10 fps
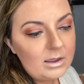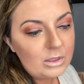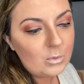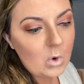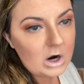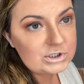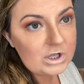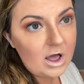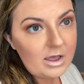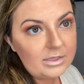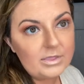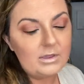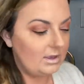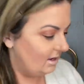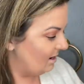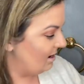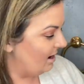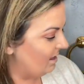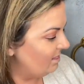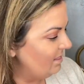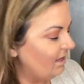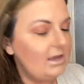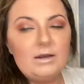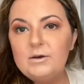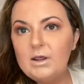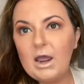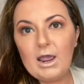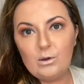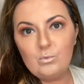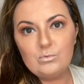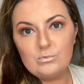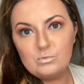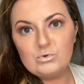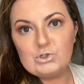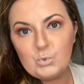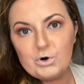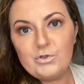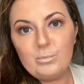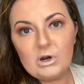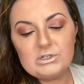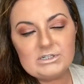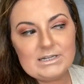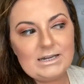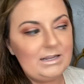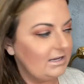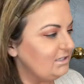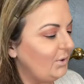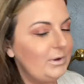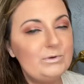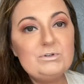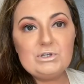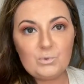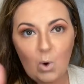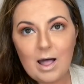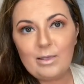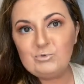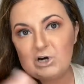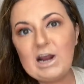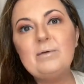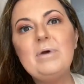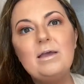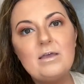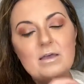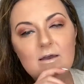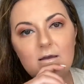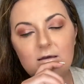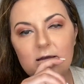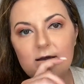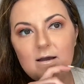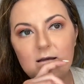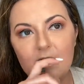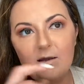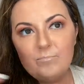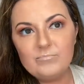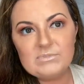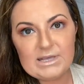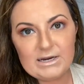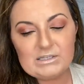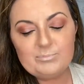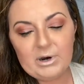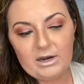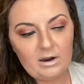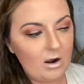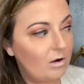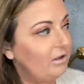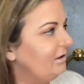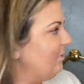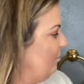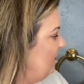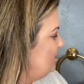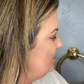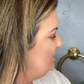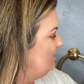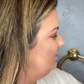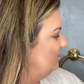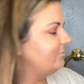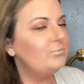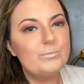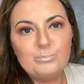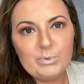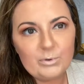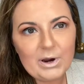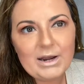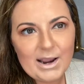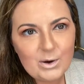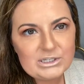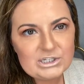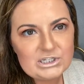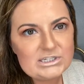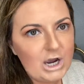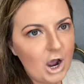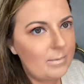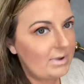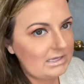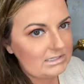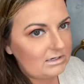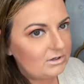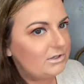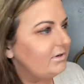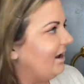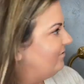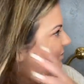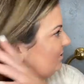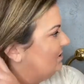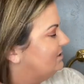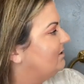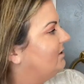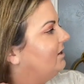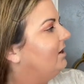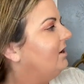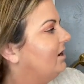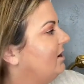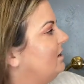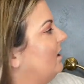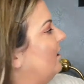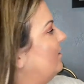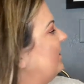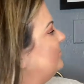washcloth, and then I swirl the brushes in it. And so I usually, while I'm drying my setting spray, I'll clean my brushes. But right now it's just a hot mess, and I'll do it afterwards. Okay,